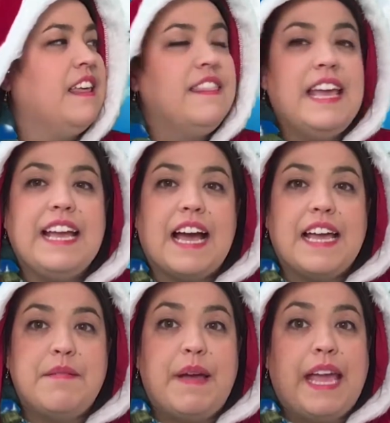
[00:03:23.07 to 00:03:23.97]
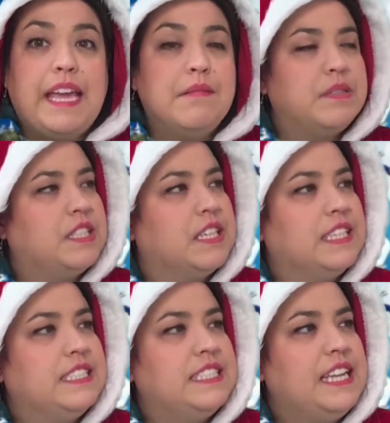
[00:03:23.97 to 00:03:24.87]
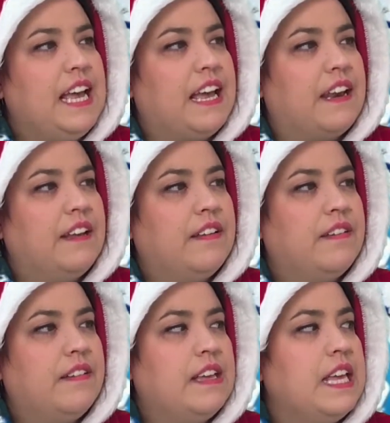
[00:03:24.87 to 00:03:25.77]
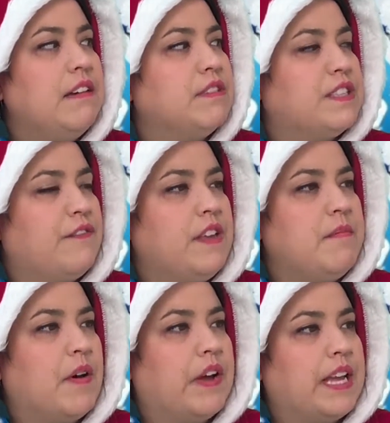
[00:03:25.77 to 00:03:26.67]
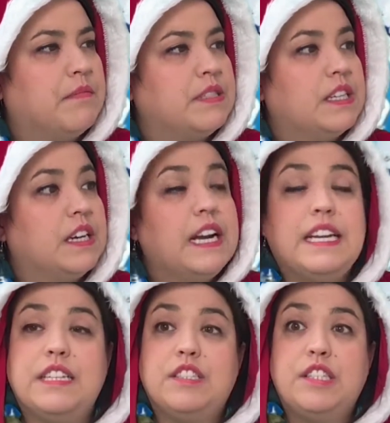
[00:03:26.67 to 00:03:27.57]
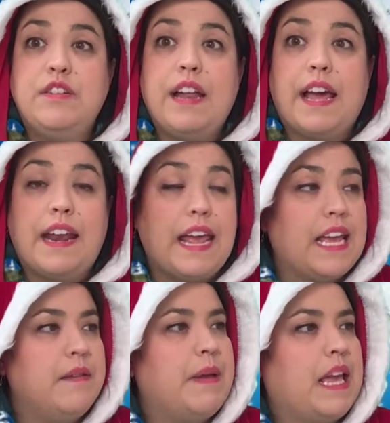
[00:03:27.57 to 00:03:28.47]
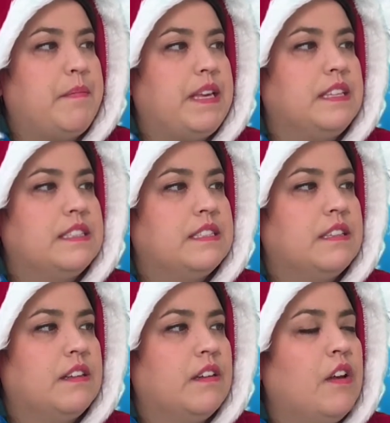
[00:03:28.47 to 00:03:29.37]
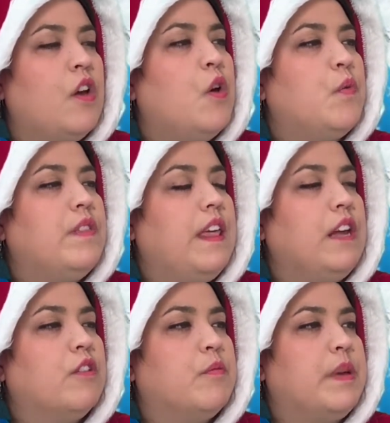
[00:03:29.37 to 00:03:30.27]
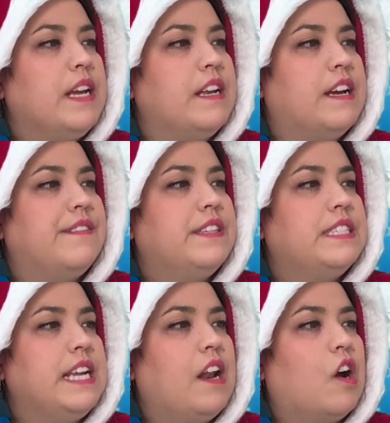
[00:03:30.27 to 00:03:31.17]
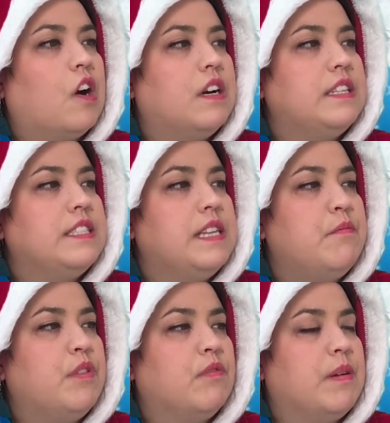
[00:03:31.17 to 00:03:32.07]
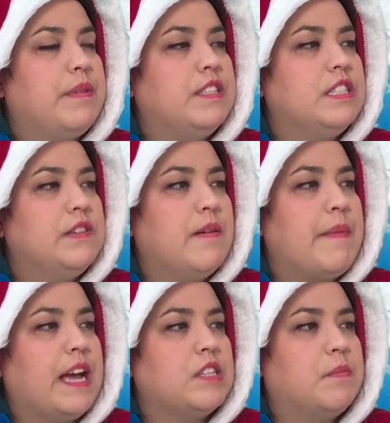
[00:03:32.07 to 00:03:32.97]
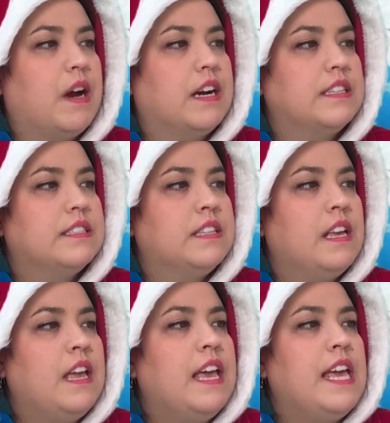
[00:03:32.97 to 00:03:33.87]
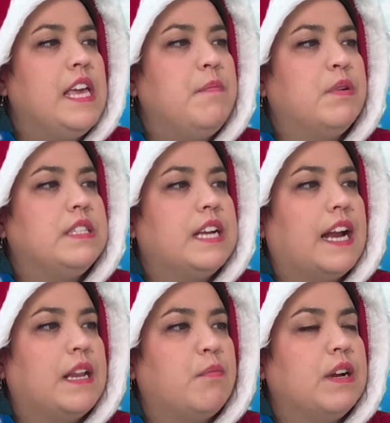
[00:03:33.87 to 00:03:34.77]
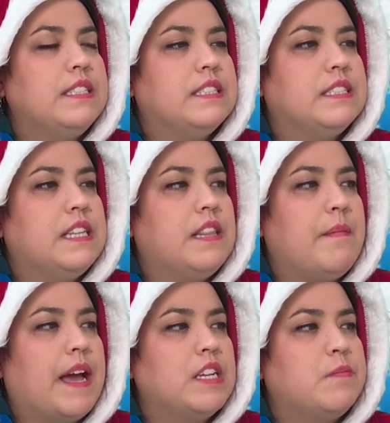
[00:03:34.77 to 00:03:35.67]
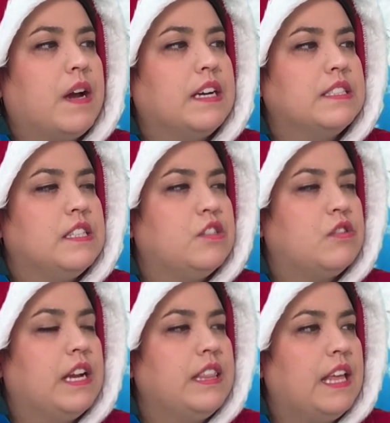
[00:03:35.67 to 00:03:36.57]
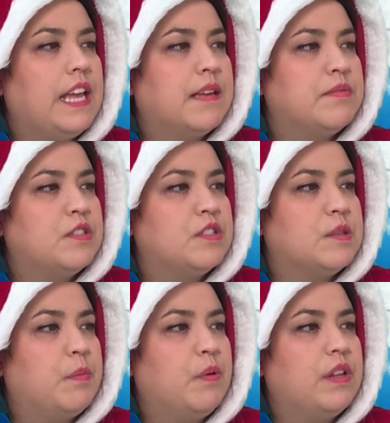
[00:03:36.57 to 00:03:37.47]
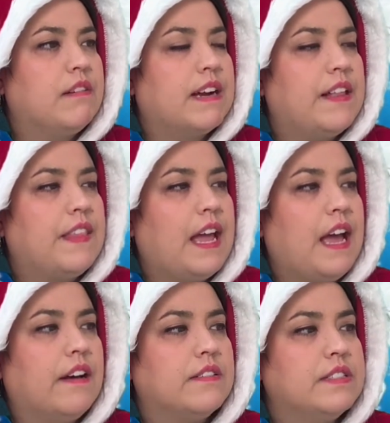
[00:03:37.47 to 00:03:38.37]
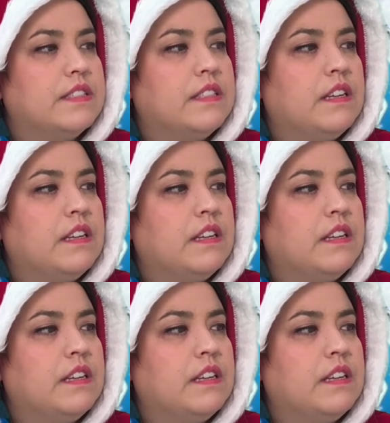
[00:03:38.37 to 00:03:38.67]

They got him a hamster instead. It was a female hamster, and it soon had eight babies. When they grew big enough, Santa harnessed them with ribbons to a matchbox. He put tiny presents in the matchbox and trained the hamsters to pull it around the house.